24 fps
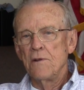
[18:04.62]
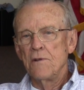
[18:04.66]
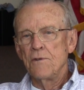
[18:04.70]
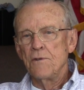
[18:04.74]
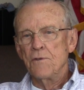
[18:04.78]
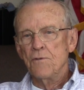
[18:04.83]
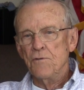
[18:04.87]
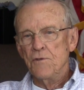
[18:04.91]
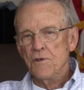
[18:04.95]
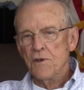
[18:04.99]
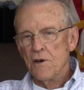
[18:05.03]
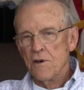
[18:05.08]

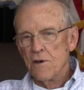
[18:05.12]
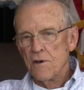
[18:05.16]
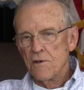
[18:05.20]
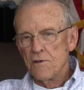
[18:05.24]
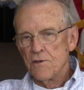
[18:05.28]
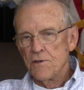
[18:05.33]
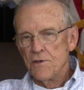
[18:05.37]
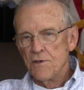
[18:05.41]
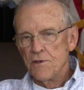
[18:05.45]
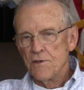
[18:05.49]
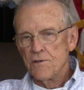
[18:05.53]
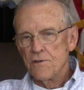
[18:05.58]
two younger
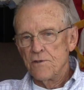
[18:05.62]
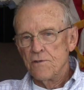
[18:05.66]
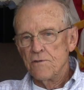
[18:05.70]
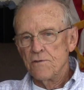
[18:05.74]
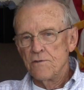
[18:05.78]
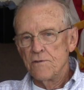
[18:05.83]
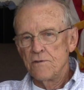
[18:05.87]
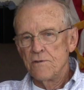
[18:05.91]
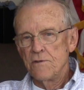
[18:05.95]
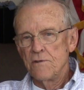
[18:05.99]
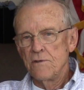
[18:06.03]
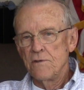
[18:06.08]

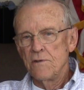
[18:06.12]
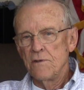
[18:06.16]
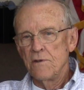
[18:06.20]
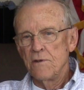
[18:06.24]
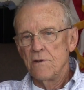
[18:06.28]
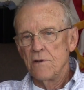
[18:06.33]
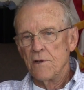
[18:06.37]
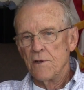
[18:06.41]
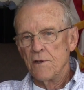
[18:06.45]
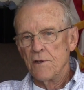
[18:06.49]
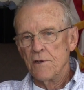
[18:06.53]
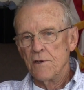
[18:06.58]
sisters,
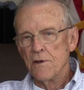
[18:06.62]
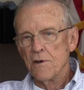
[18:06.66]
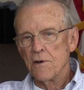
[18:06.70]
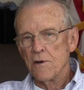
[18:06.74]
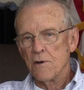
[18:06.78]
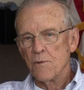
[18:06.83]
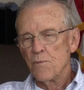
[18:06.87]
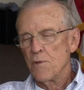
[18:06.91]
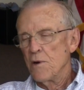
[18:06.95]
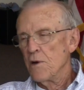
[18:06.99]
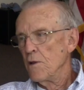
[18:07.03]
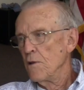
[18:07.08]
and a
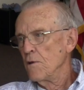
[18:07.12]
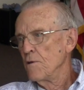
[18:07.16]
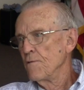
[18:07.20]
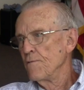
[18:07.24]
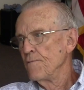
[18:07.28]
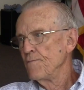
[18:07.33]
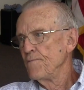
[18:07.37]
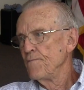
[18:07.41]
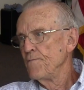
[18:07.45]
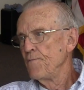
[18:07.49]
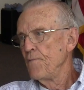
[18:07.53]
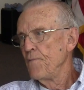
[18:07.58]
younger brother.
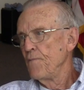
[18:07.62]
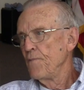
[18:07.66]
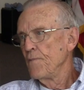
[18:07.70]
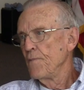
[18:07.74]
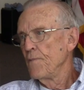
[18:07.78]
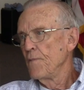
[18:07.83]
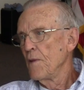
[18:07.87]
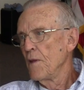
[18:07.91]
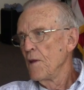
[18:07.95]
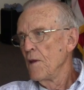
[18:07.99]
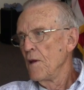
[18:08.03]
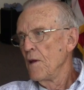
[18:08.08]

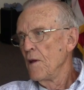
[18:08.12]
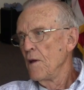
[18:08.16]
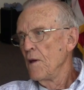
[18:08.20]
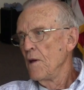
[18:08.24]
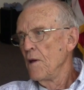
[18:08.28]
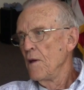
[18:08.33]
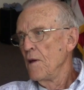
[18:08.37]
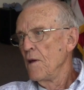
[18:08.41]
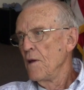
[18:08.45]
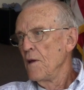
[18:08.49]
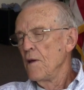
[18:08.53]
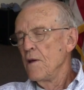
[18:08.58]
Okay.
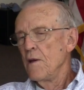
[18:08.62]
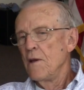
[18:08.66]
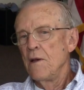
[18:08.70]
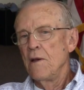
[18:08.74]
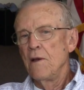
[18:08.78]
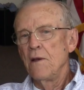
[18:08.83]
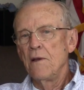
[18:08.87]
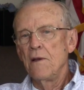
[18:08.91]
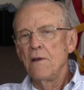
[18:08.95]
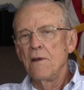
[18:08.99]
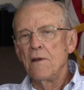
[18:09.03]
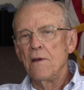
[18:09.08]

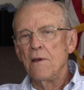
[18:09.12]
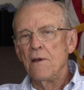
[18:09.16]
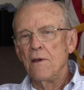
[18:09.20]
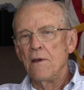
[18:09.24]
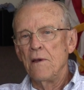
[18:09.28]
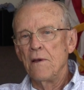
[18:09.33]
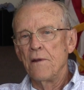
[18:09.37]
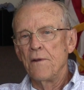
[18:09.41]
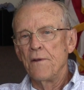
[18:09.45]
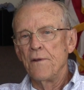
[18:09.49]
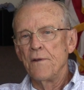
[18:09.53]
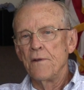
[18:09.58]
And
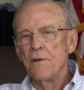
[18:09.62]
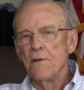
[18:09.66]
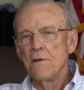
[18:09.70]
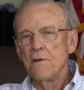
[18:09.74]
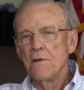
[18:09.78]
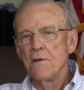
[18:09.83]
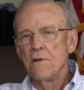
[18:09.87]
uh,